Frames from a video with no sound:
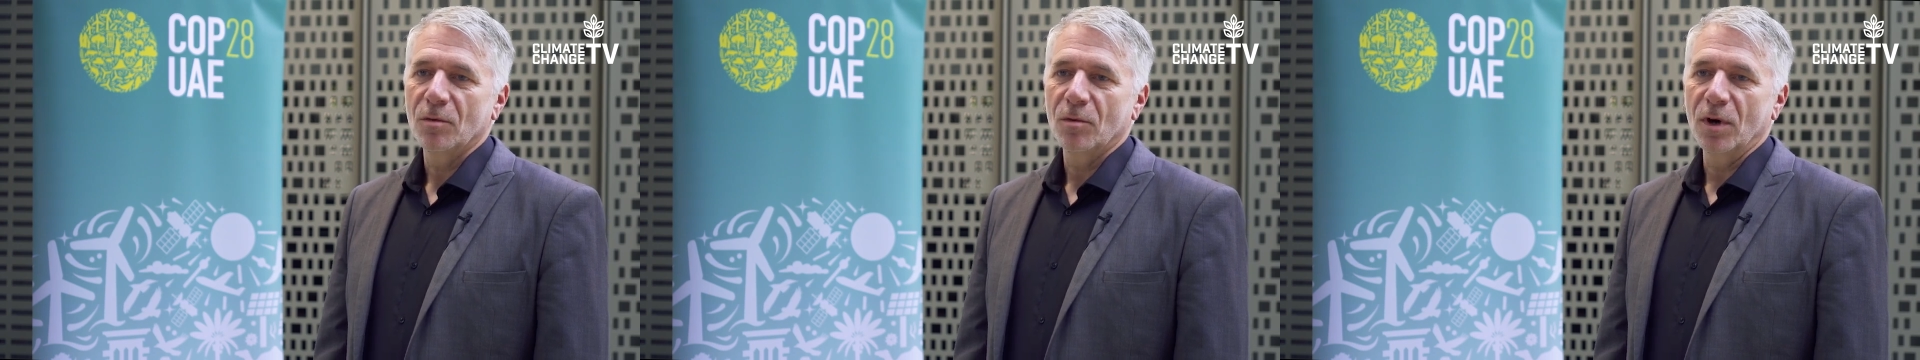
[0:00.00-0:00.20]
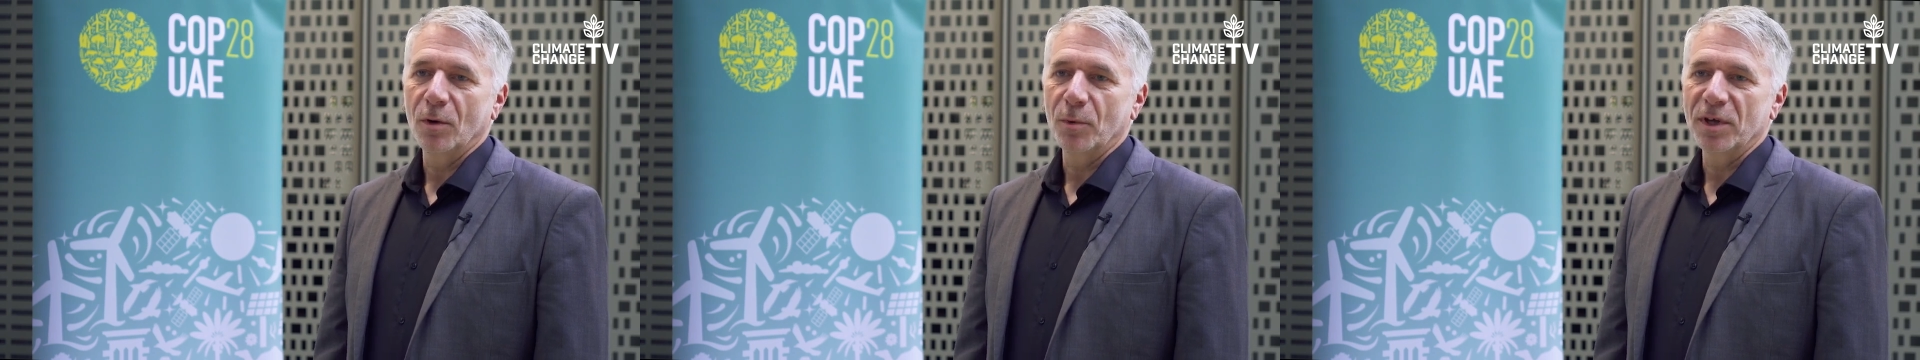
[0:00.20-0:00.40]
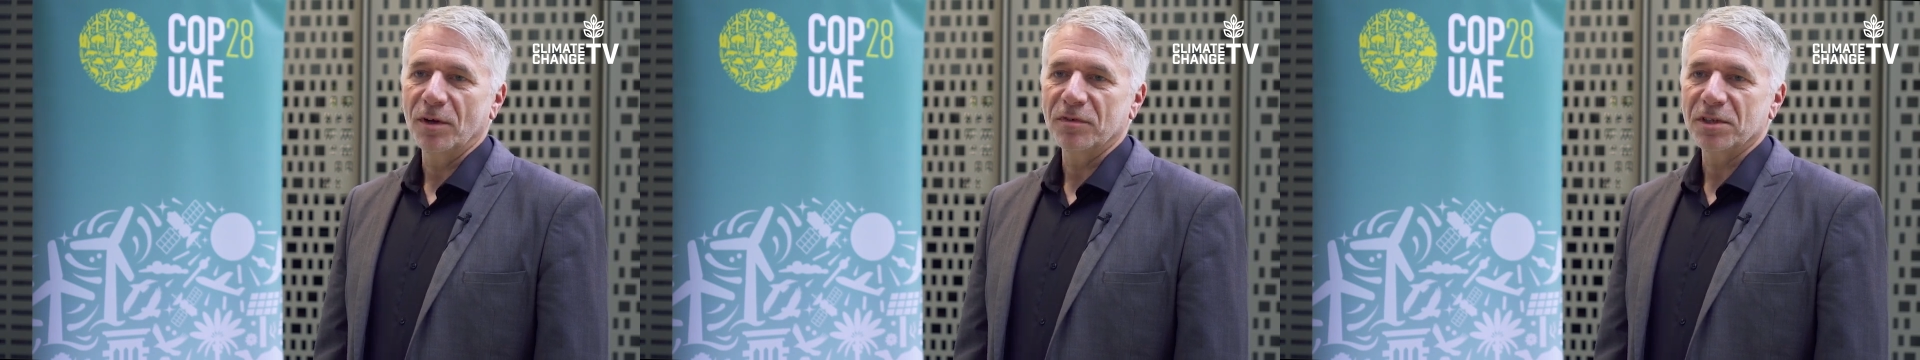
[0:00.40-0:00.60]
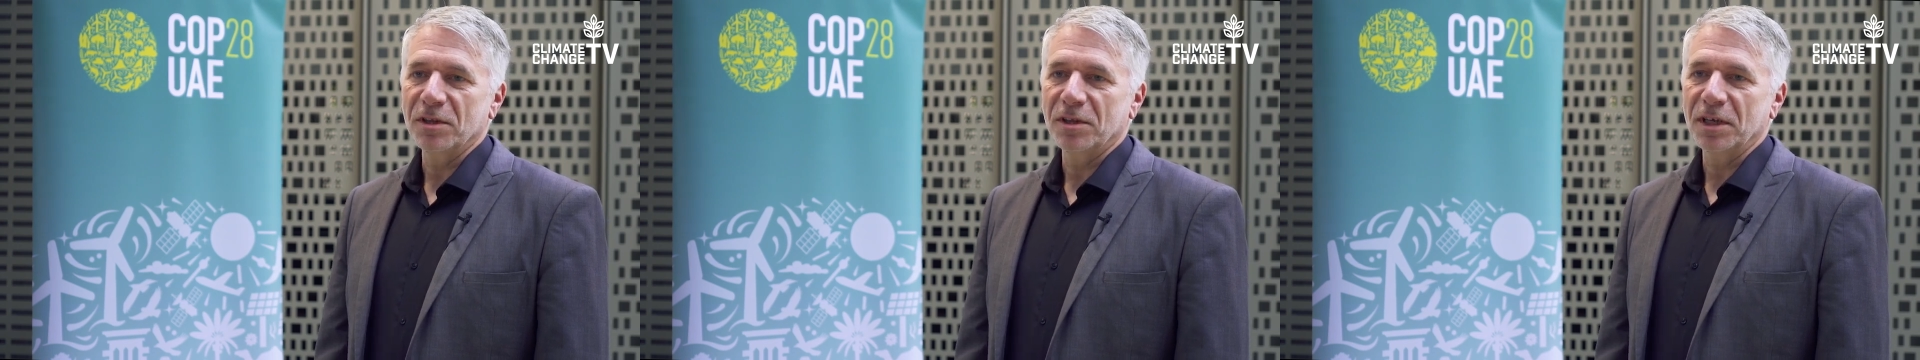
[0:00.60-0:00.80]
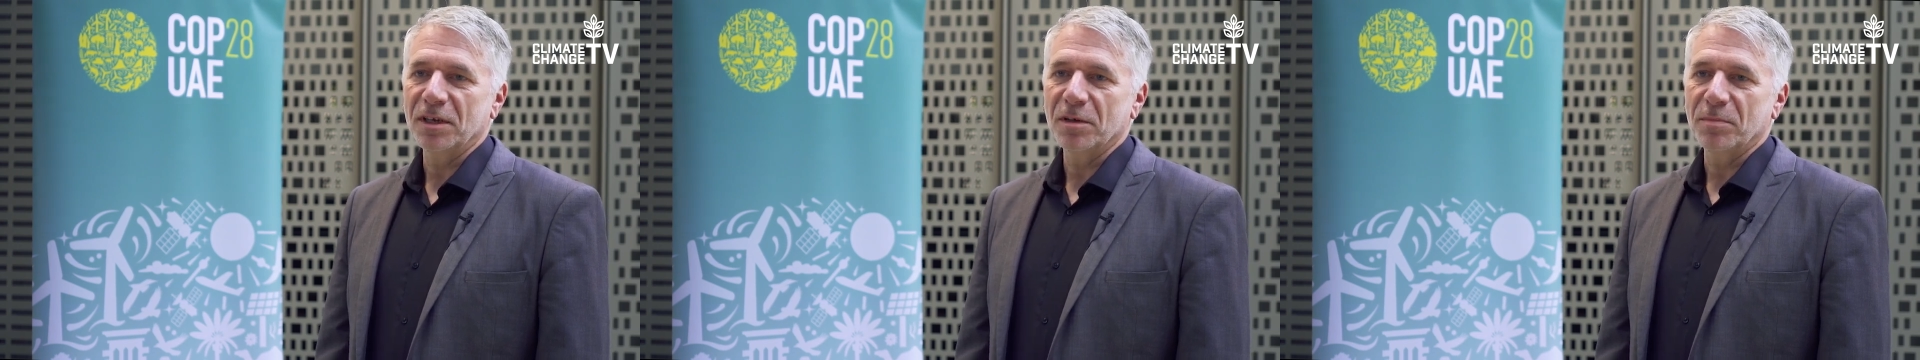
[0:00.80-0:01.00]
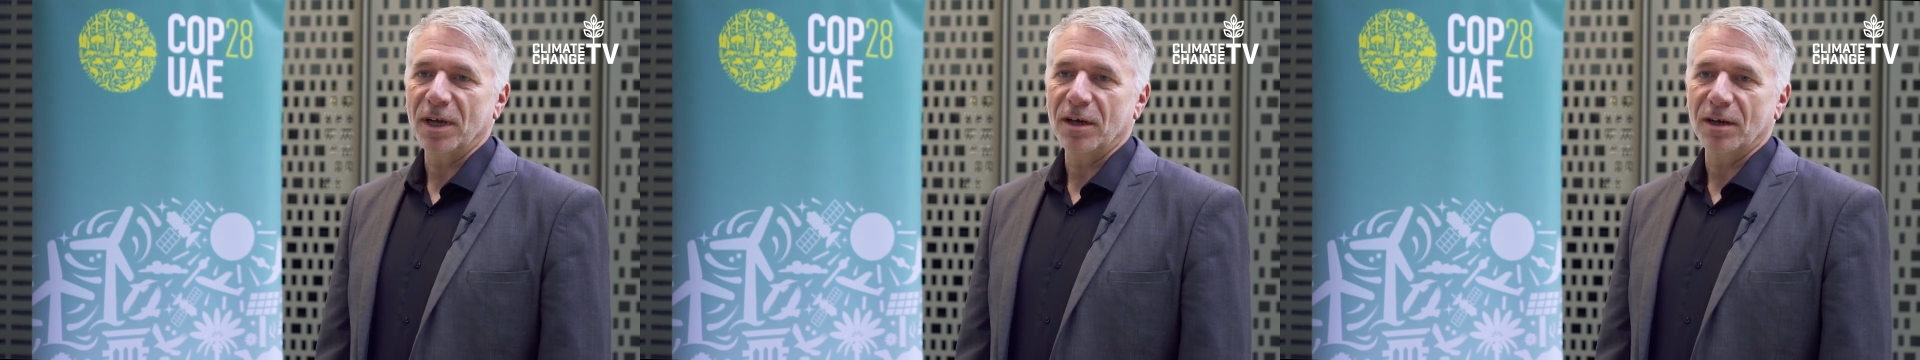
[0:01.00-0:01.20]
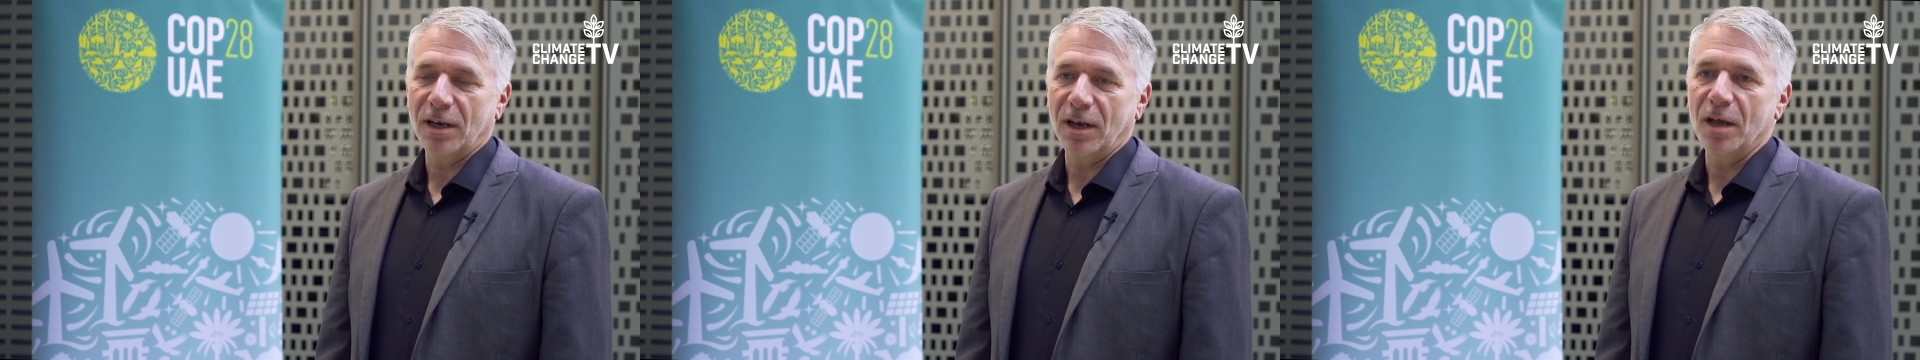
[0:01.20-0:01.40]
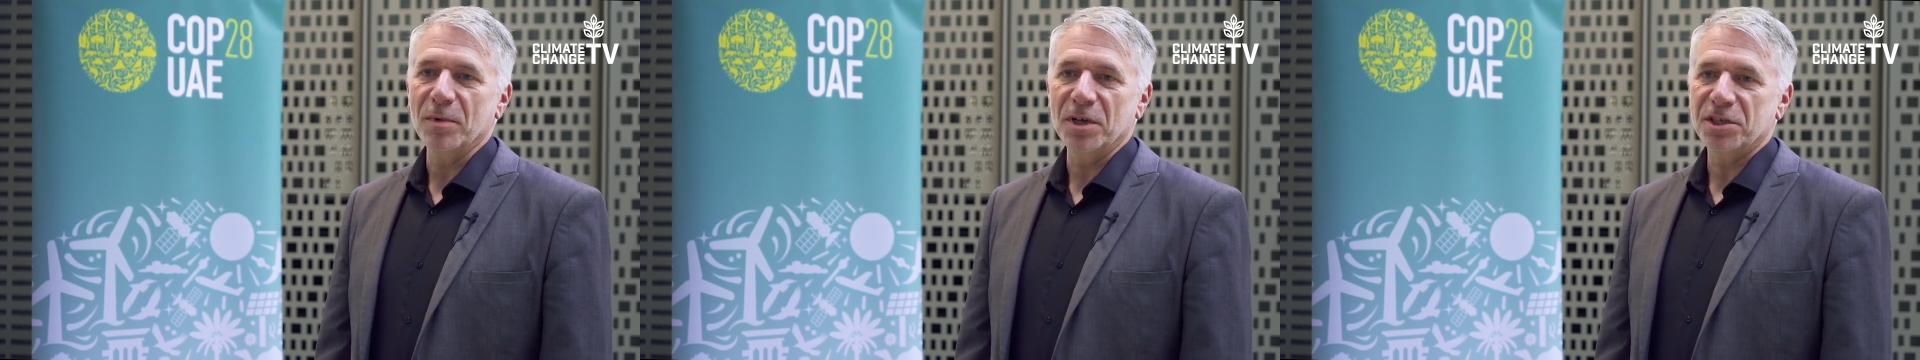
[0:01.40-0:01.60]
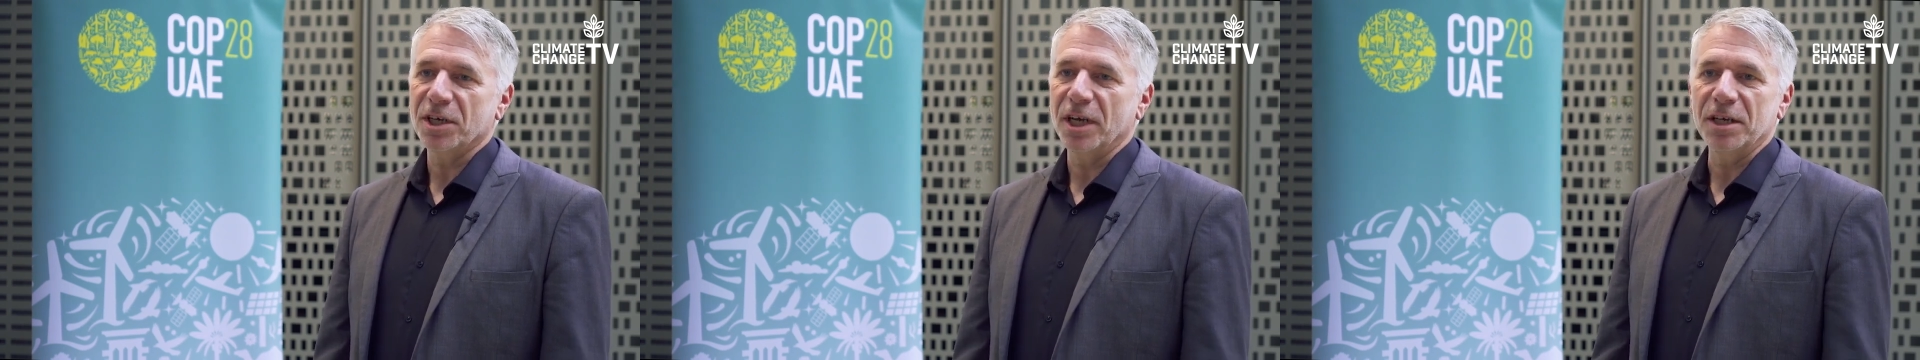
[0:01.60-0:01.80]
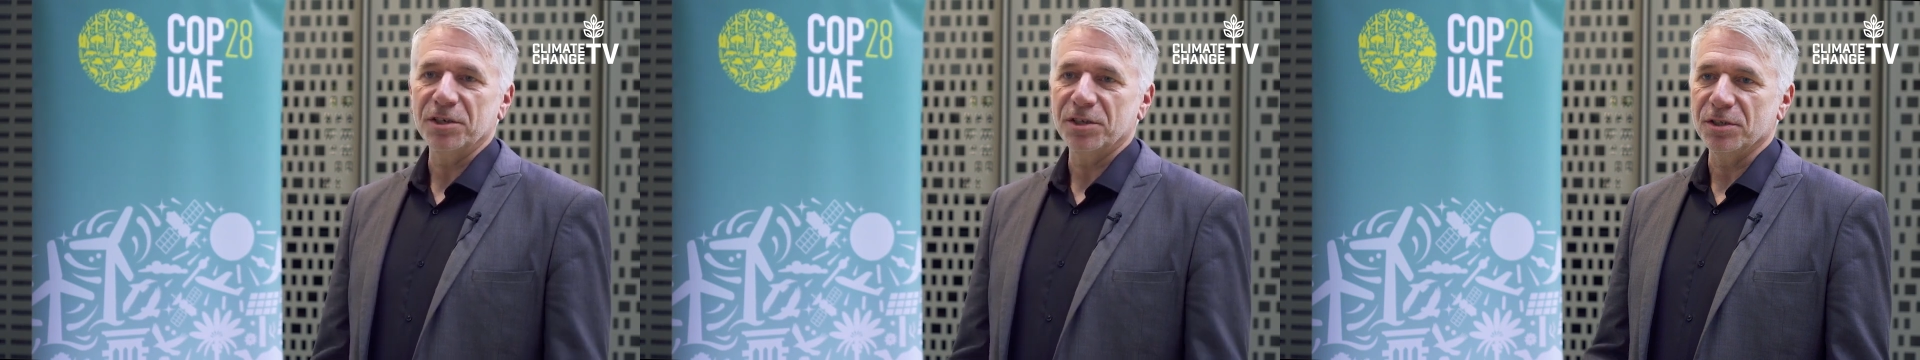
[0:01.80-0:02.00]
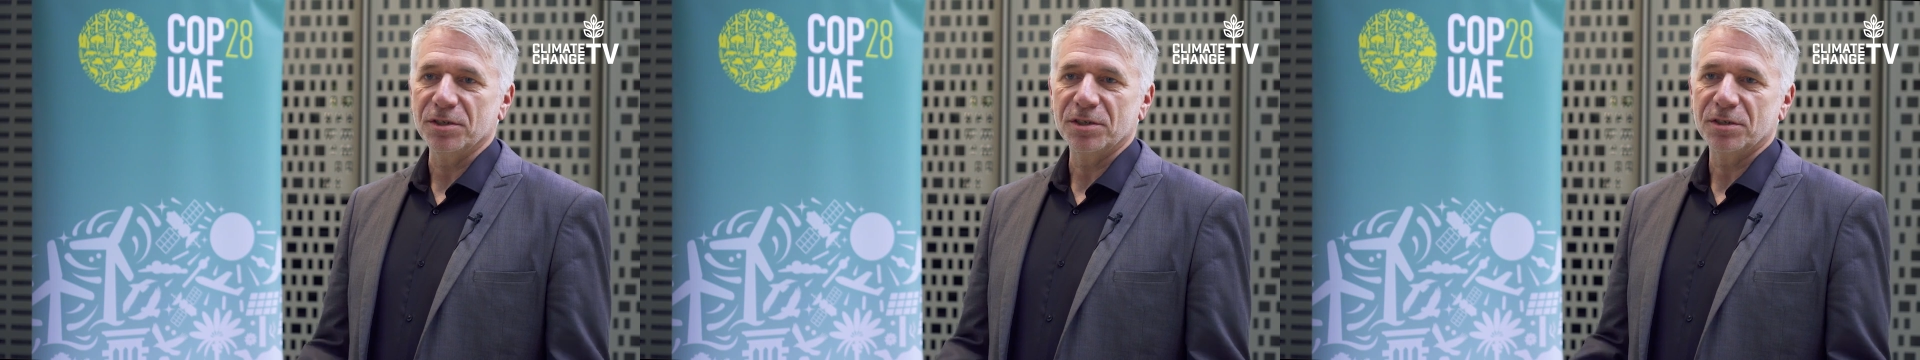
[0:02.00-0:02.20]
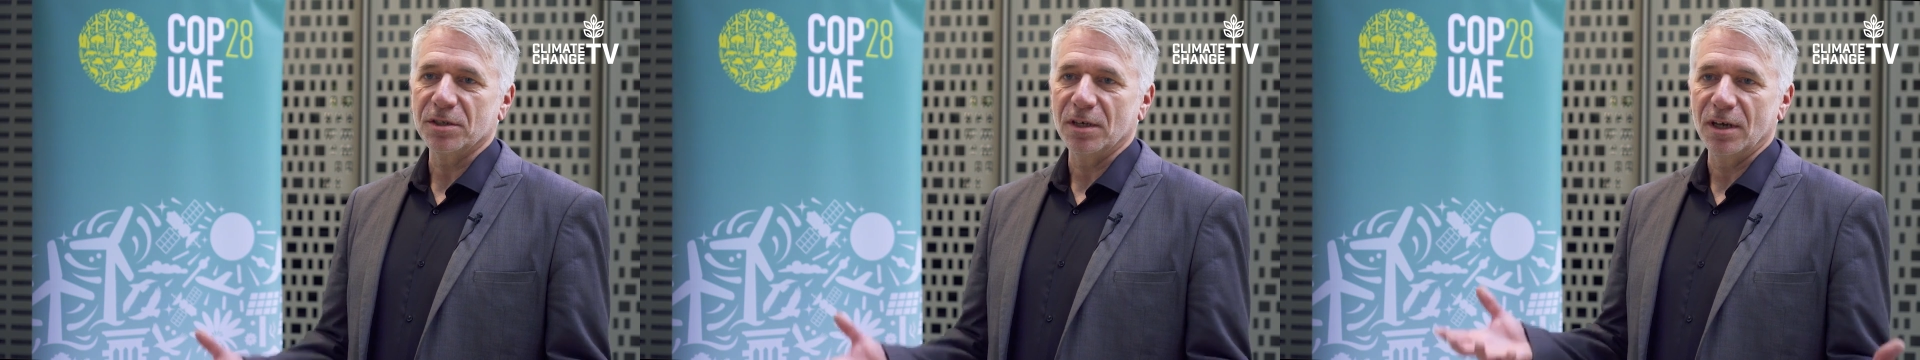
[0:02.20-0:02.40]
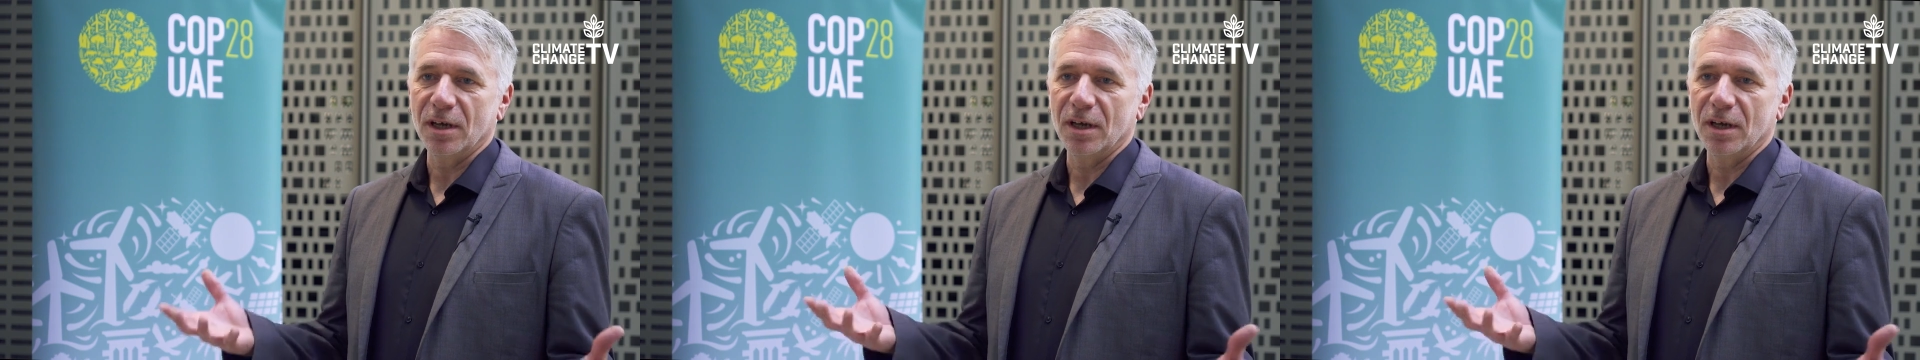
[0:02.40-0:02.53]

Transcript: Well, we often think about climate change as